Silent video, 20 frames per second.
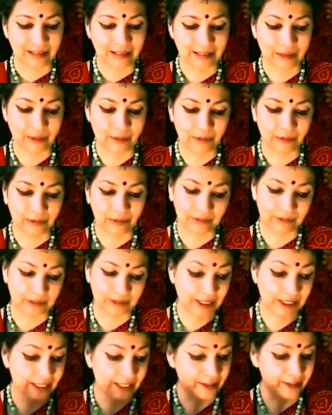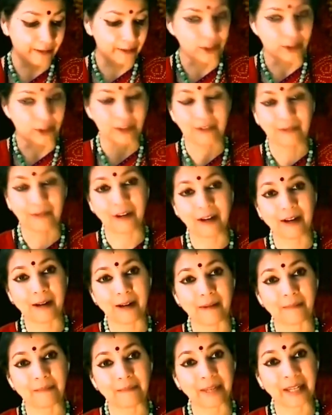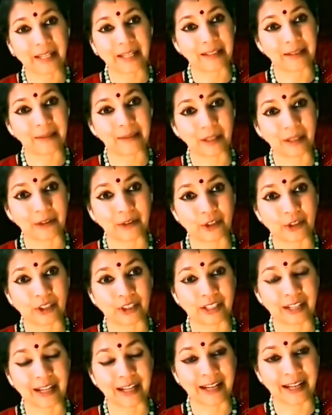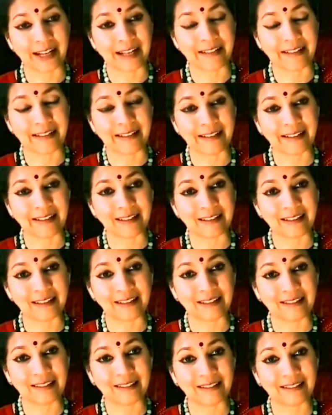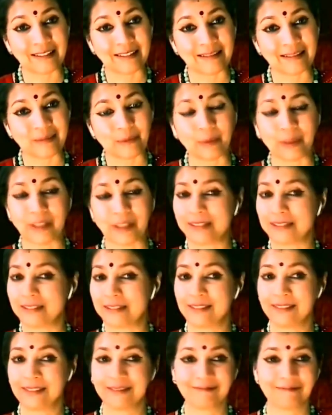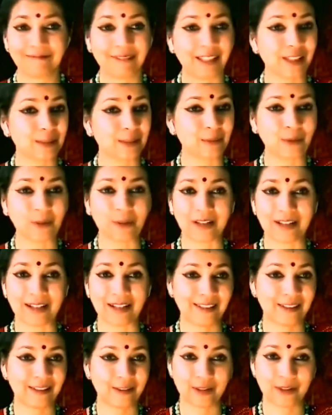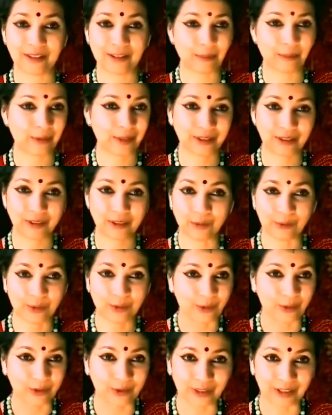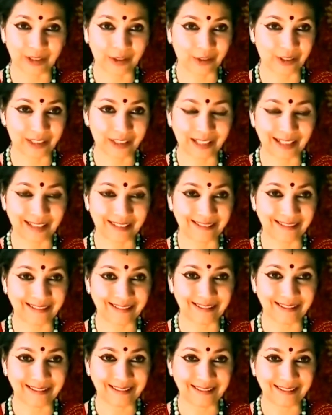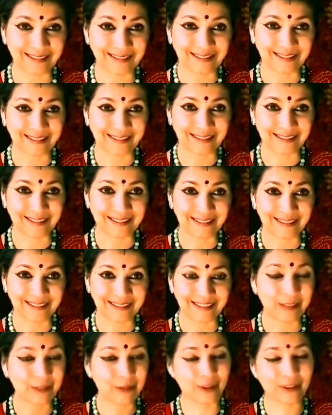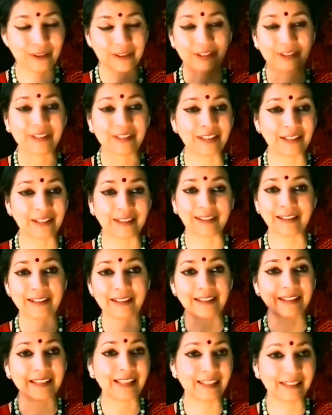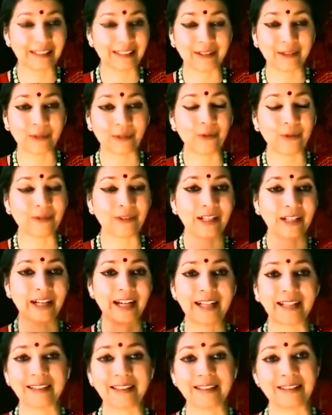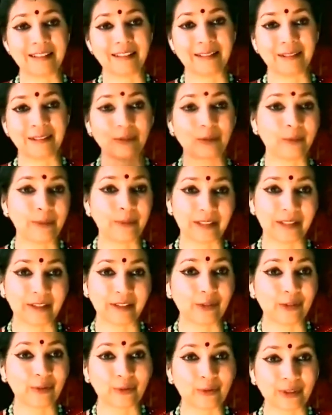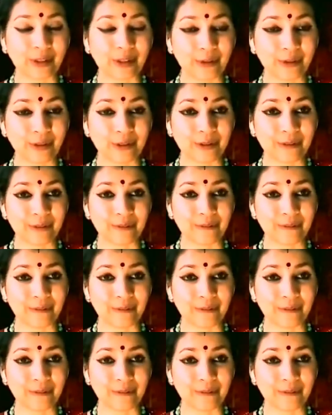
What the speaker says: Now sage Vishrava makes him understand, but Dashamukha is not a person who's going to understand. He conquers Lanka, takes it over, and Kubera is thrown out.